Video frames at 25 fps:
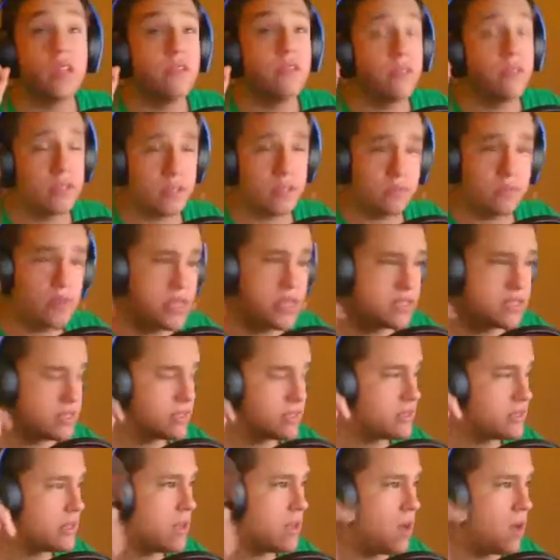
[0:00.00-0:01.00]
For some
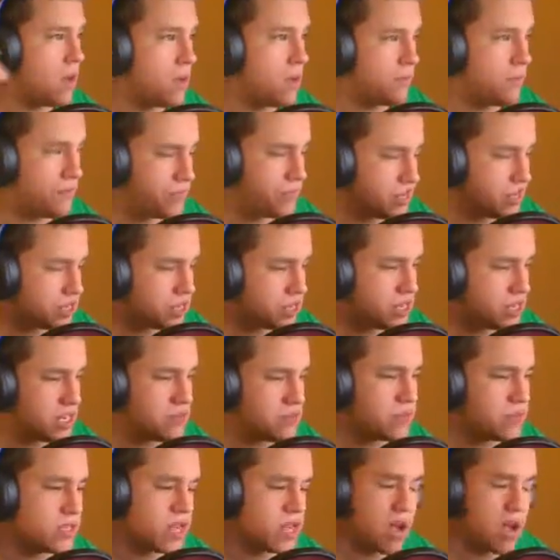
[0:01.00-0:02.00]
reason,
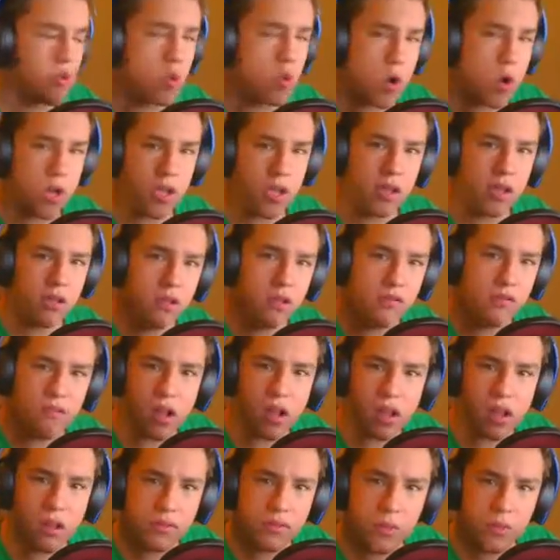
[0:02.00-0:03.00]
Steam is not working.
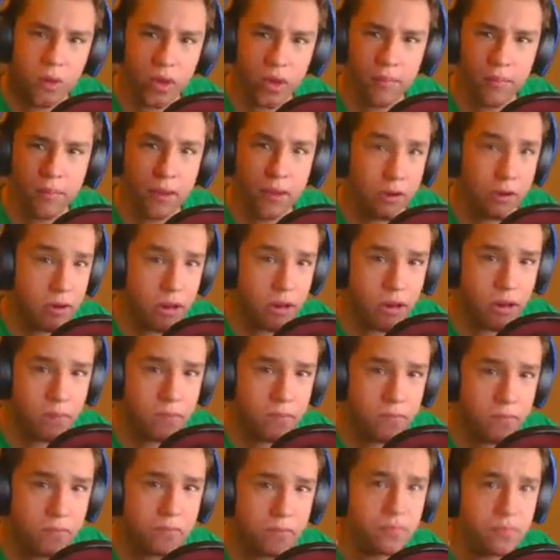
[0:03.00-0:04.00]
Fallout 3,
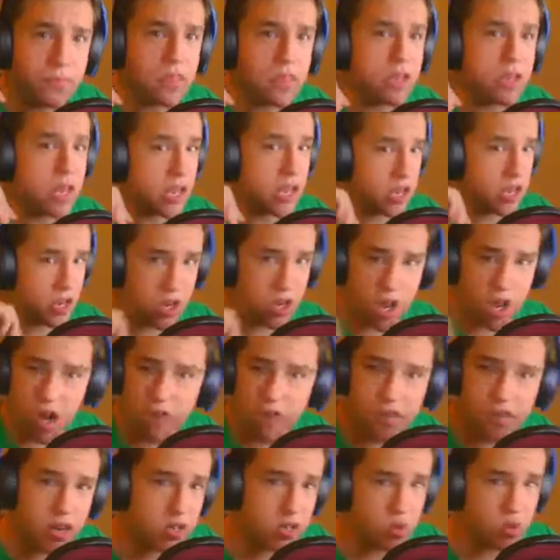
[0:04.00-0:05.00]
period. Like,
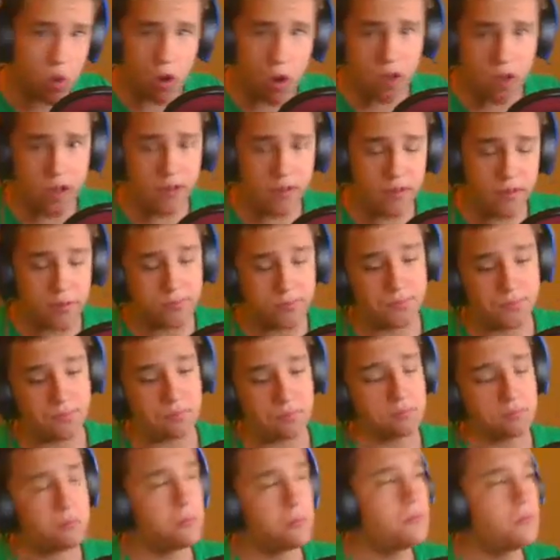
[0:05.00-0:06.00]
none of it is working.
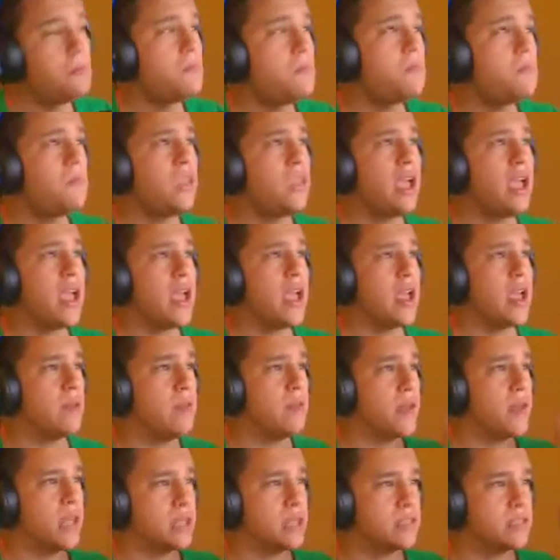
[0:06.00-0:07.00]

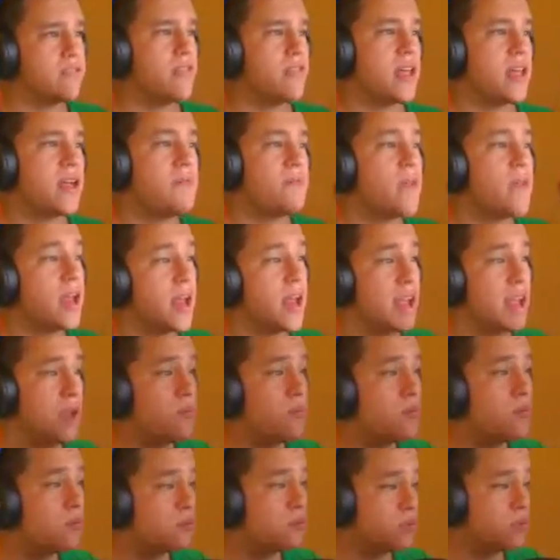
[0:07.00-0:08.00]
And because of that, I'm not
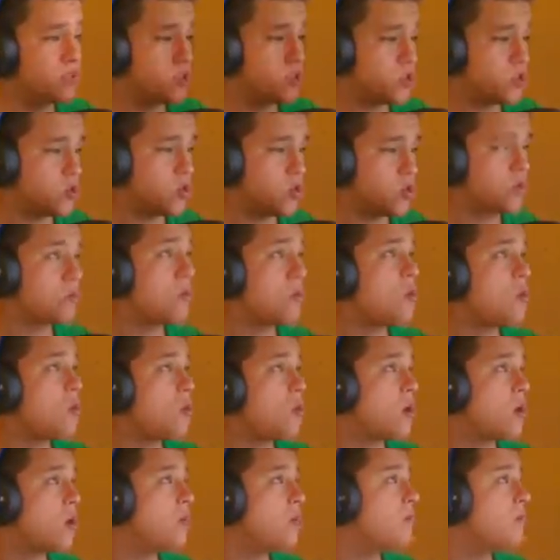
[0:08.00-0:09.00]
able to
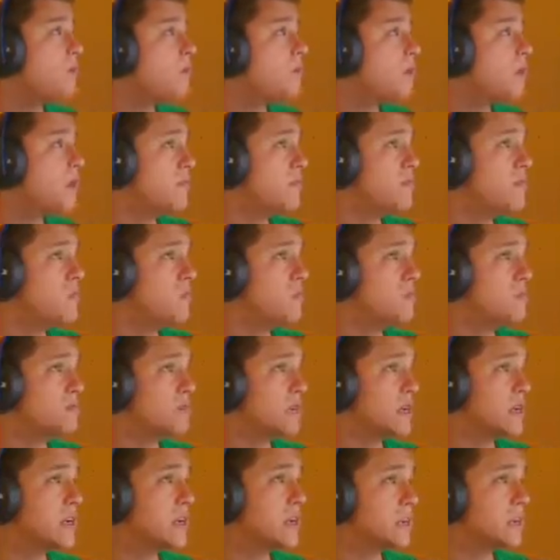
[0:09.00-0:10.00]
record it, even though I
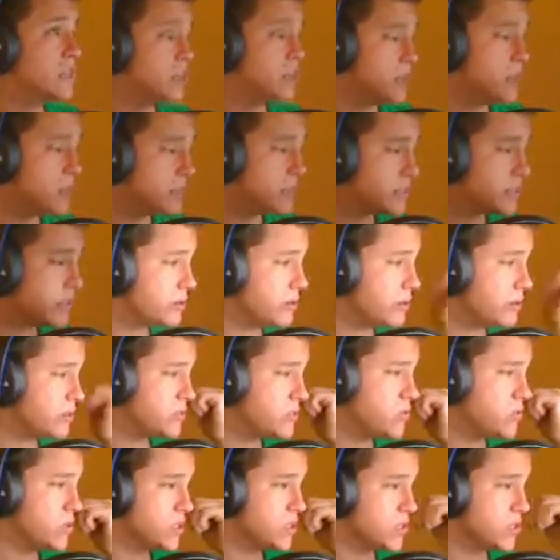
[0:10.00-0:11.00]
was going to continue that
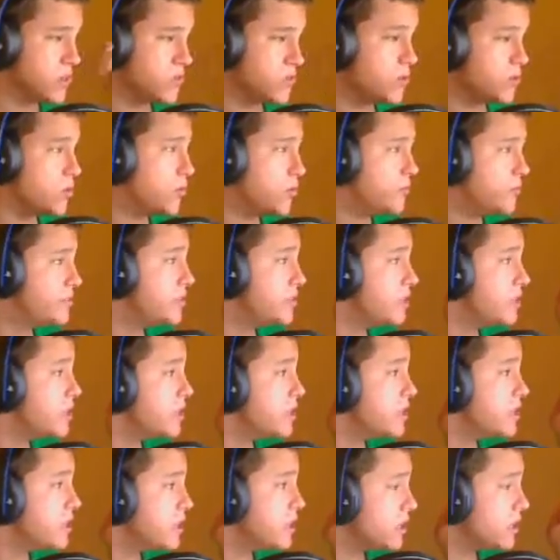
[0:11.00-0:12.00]
series once I moved,
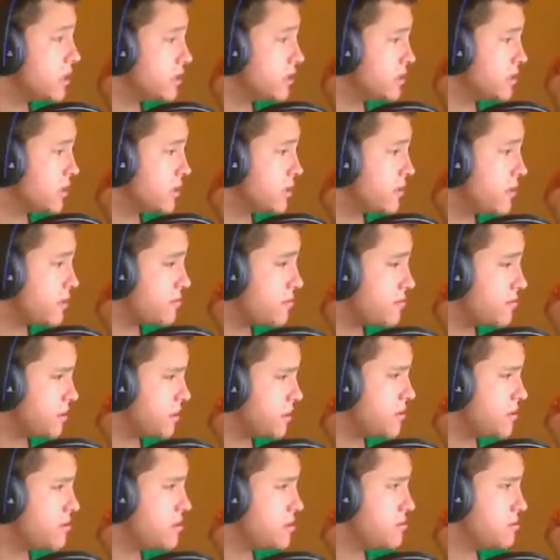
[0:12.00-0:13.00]
because I know that was a
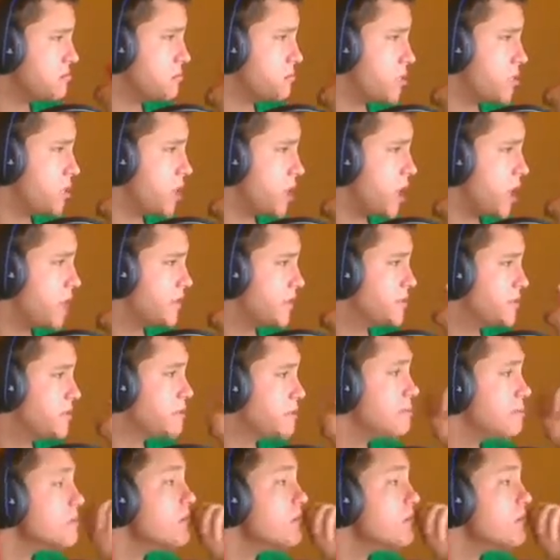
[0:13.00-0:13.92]
series that was well liked.